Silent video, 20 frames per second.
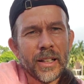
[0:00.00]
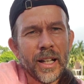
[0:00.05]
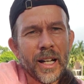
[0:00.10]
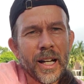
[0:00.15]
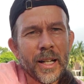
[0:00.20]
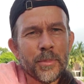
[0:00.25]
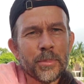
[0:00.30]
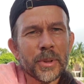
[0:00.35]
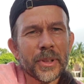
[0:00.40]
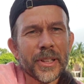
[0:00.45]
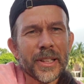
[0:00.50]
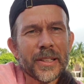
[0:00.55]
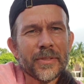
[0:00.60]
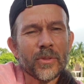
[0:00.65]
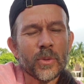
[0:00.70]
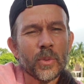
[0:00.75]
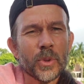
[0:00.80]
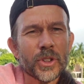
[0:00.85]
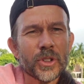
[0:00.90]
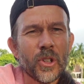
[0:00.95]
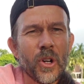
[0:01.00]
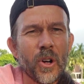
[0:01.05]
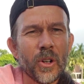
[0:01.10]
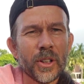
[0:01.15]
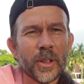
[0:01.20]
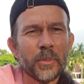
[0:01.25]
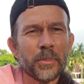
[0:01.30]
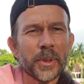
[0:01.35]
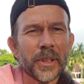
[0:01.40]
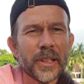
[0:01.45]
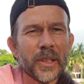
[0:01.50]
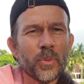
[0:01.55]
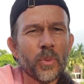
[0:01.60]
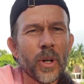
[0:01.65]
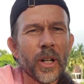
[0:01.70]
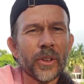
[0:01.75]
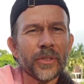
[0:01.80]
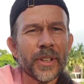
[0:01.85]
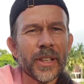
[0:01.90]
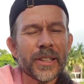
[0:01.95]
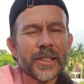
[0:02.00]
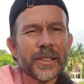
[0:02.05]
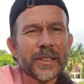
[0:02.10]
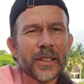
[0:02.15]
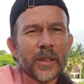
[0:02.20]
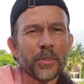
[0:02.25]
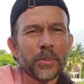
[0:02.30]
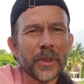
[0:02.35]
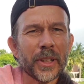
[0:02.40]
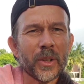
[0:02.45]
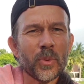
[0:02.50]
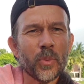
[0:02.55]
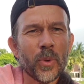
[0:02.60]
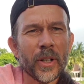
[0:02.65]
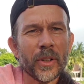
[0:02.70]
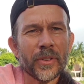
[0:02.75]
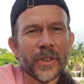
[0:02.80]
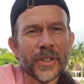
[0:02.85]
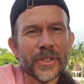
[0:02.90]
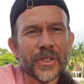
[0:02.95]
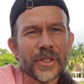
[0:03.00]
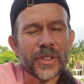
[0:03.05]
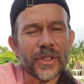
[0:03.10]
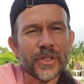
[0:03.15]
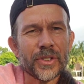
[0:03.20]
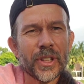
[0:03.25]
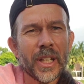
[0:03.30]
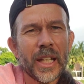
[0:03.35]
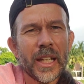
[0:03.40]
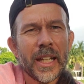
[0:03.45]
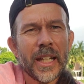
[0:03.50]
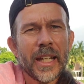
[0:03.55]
I believe in what's called complete wellness. Complete wellness is